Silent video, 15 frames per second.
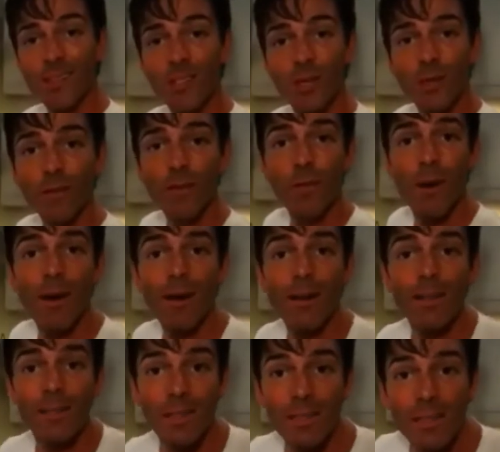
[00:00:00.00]
this cook for a while,
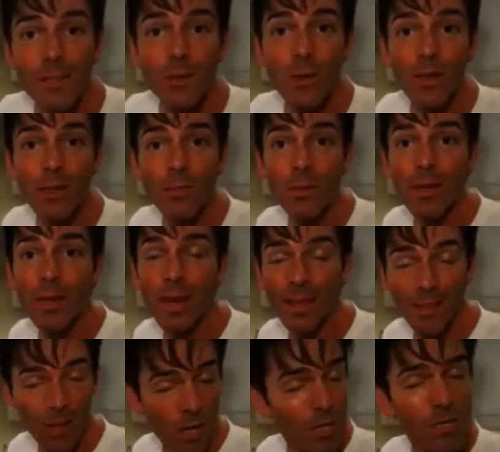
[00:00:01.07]
because this is going to be
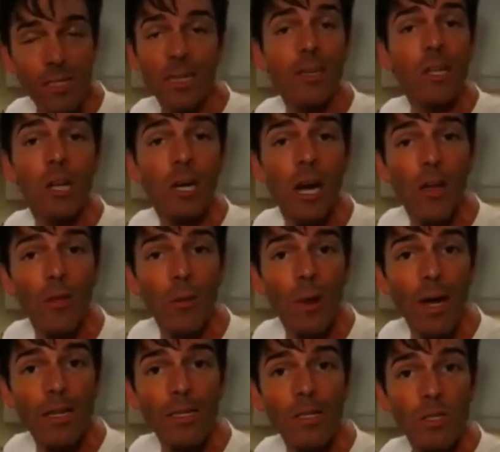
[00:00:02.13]
a long sing-along
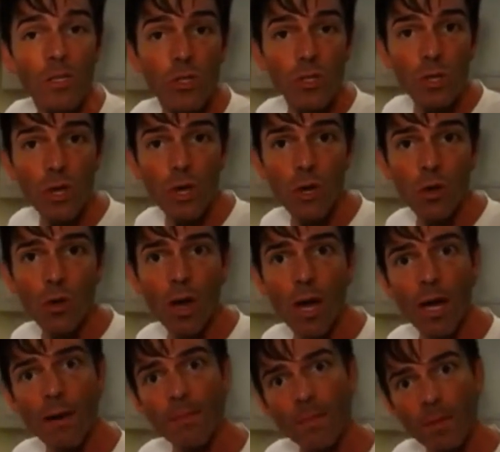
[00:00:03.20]
otherwise. So,
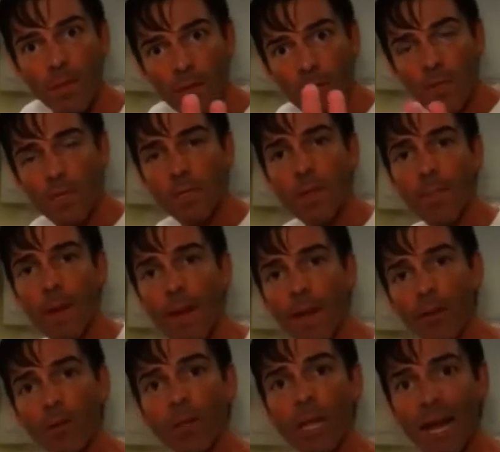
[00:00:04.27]
sit back
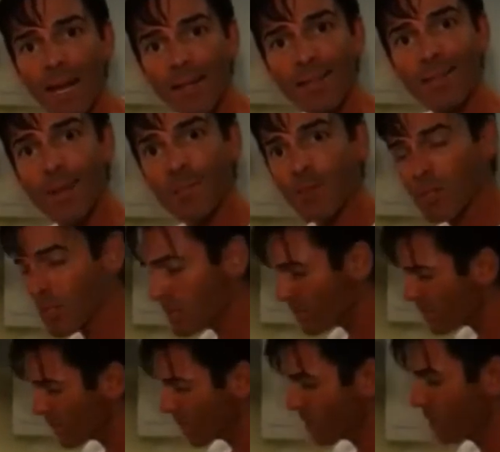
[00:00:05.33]
and relax, and I'm just going to
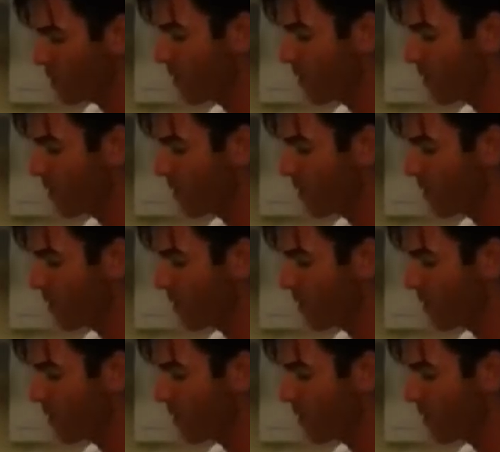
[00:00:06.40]
sing.